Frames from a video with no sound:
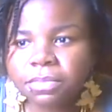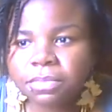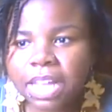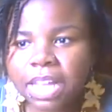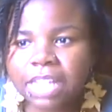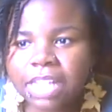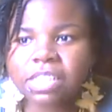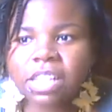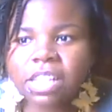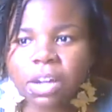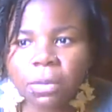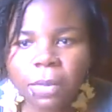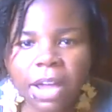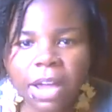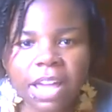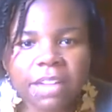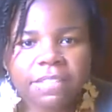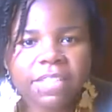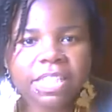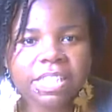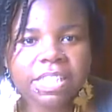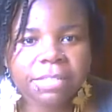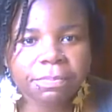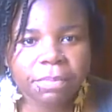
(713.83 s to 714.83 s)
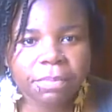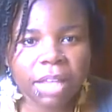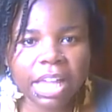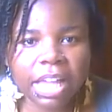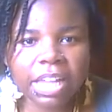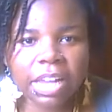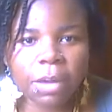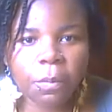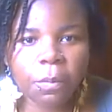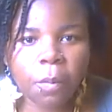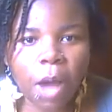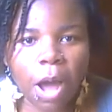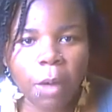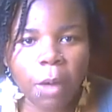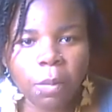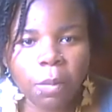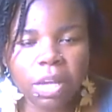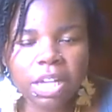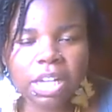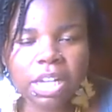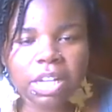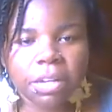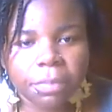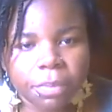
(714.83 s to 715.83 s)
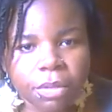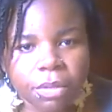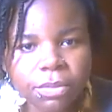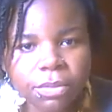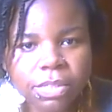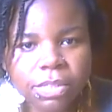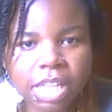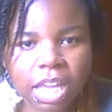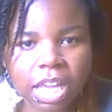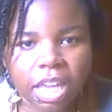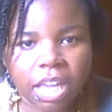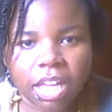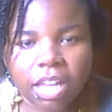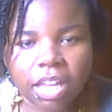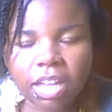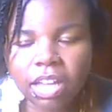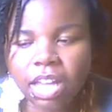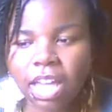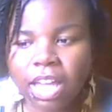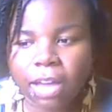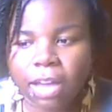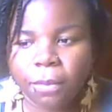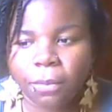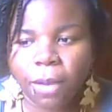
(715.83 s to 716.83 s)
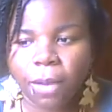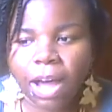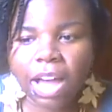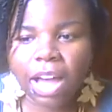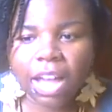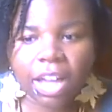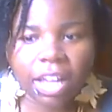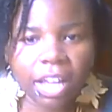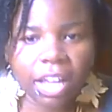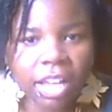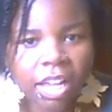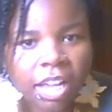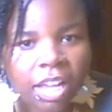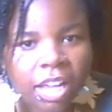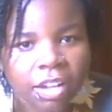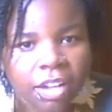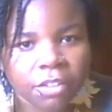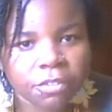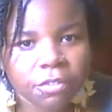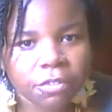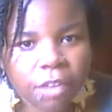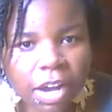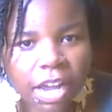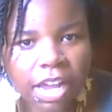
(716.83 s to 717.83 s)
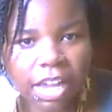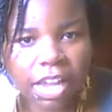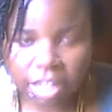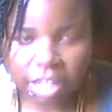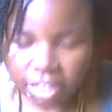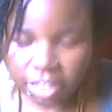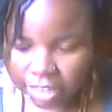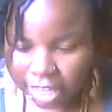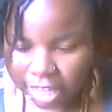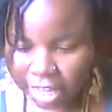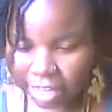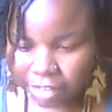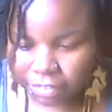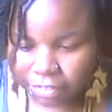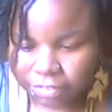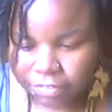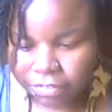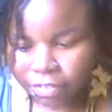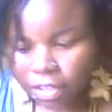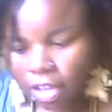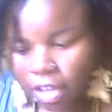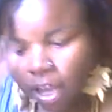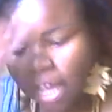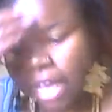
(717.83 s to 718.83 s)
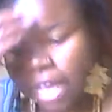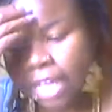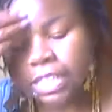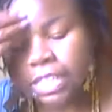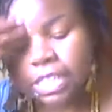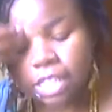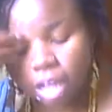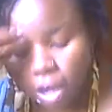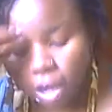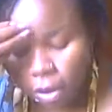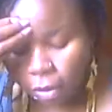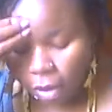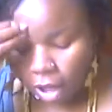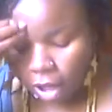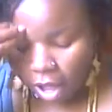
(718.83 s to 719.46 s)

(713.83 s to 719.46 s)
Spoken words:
that's their way of explaining why Winnie the Pooh is here and why Ray left. So,